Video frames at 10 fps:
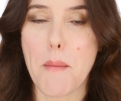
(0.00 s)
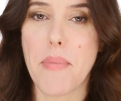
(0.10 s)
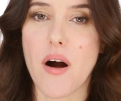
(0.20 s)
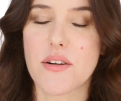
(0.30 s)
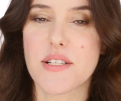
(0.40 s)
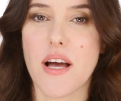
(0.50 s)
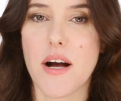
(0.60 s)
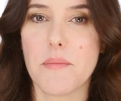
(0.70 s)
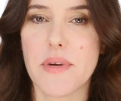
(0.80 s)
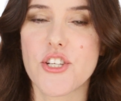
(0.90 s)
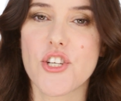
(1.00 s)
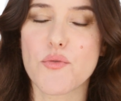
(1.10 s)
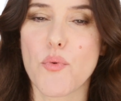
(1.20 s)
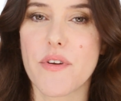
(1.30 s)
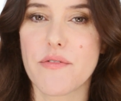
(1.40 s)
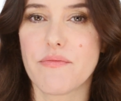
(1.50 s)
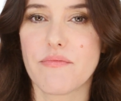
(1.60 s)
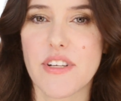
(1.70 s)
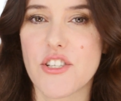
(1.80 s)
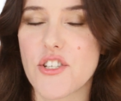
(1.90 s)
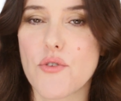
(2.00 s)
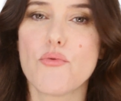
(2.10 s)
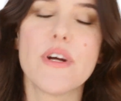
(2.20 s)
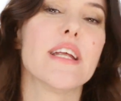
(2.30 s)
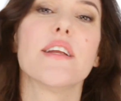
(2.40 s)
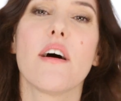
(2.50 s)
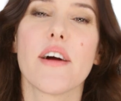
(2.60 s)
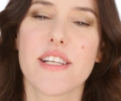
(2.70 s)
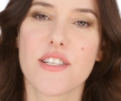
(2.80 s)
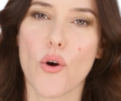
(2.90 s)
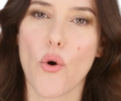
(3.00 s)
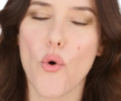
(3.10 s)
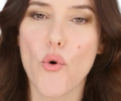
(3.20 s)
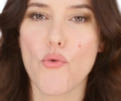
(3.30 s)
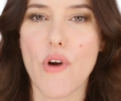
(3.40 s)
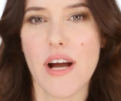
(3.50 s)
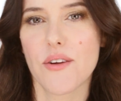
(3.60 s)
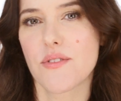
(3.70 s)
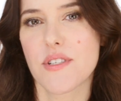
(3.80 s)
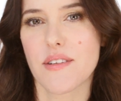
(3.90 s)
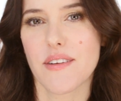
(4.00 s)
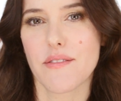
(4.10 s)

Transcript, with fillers: But um, it's just one of it's just a really nice all-round